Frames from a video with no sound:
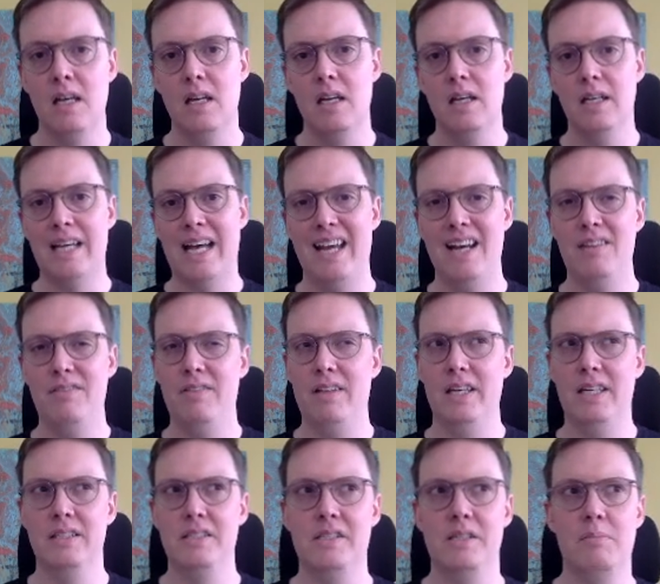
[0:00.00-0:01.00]
Kind of
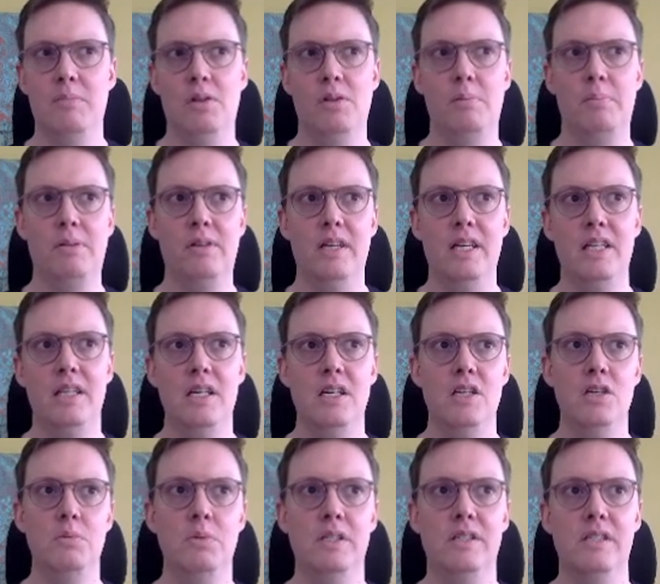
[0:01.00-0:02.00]
like a similar plan that
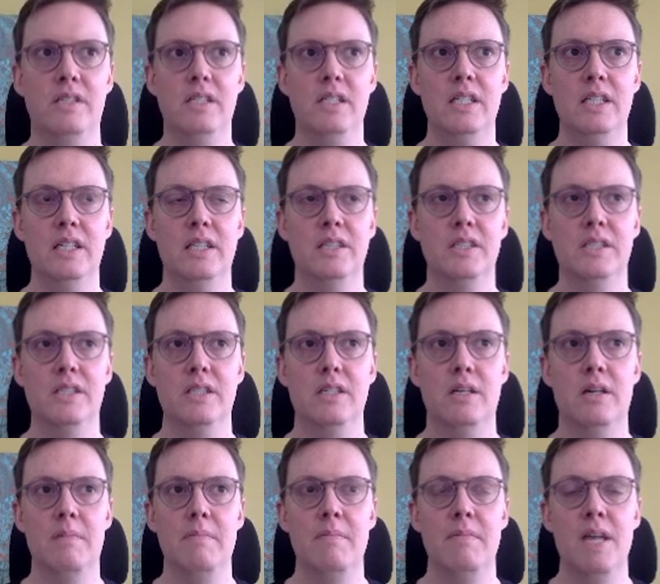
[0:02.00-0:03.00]
you would see in
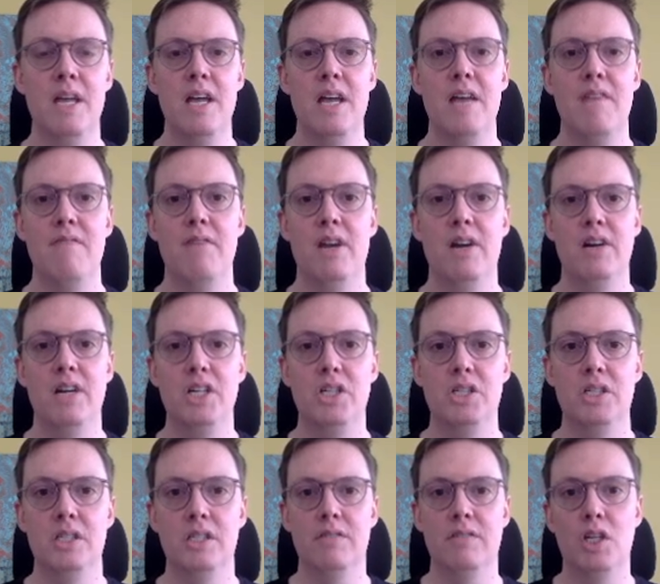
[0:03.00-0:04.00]
some
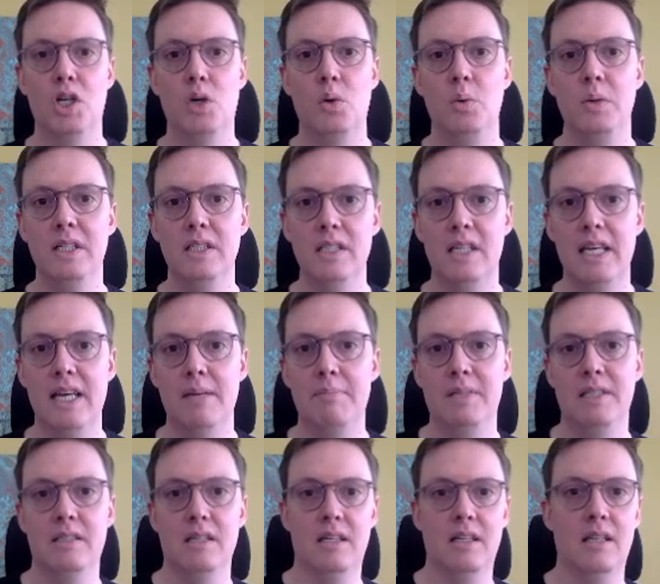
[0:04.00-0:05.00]
variations of the Queen's
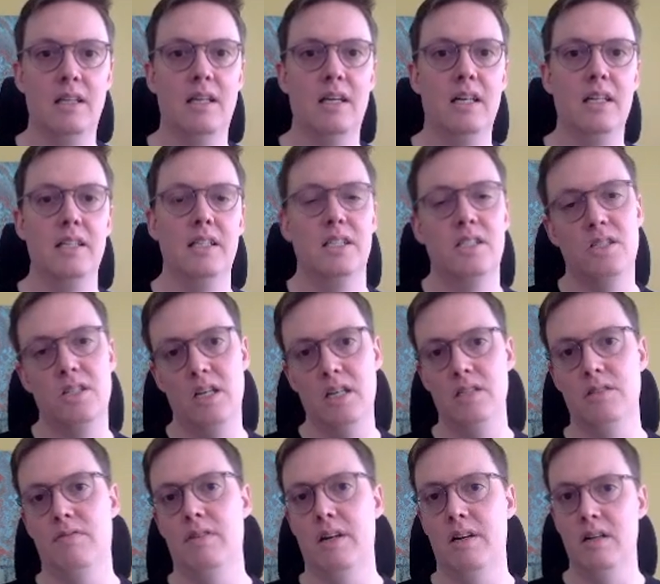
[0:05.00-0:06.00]
Gambit declined exchange
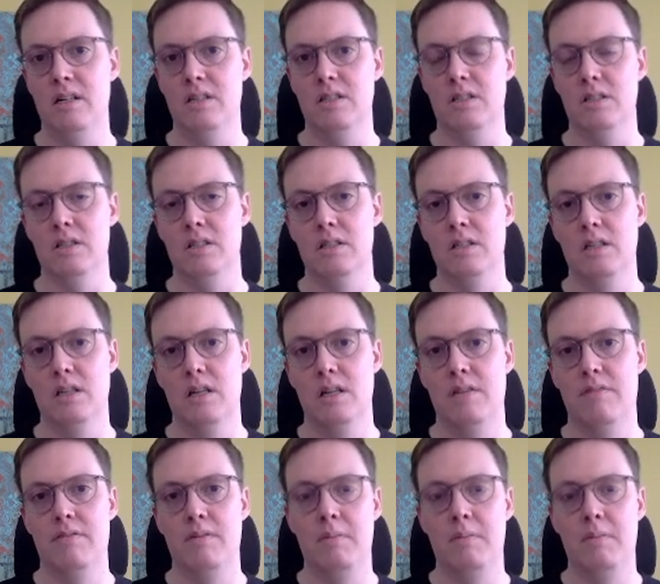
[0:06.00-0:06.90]
variation for